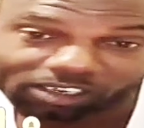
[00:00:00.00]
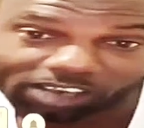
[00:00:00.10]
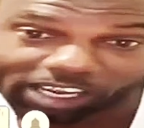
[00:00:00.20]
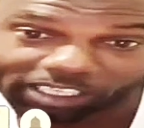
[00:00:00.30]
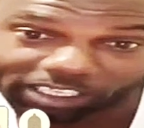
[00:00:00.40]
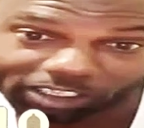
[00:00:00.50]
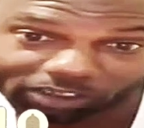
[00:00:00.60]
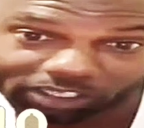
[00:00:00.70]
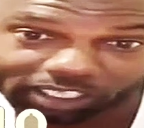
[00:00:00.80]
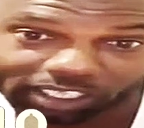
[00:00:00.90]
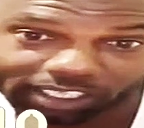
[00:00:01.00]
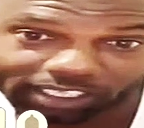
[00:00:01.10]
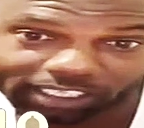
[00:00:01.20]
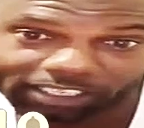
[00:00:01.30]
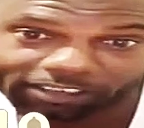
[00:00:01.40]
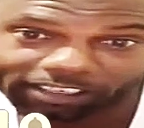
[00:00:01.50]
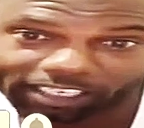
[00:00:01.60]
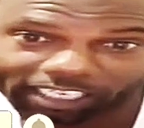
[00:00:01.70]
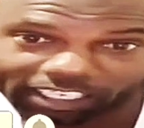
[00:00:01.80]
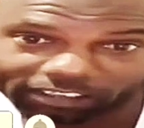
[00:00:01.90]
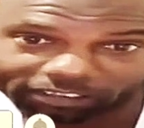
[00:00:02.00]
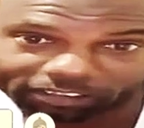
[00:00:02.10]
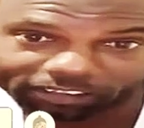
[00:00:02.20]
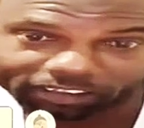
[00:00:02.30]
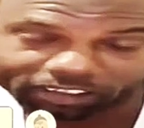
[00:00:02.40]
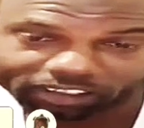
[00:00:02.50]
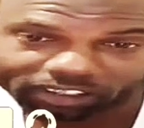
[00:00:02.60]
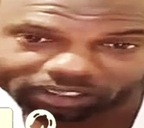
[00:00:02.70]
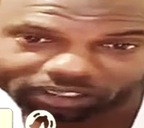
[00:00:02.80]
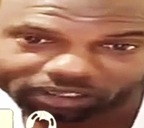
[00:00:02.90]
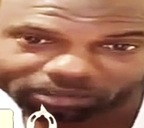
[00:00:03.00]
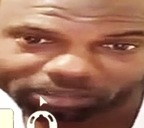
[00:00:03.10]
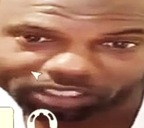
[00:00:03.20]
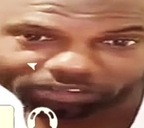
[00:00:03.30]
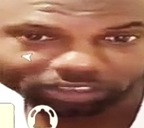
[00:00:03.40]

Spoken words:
Right, you know, dog, in a real life, me have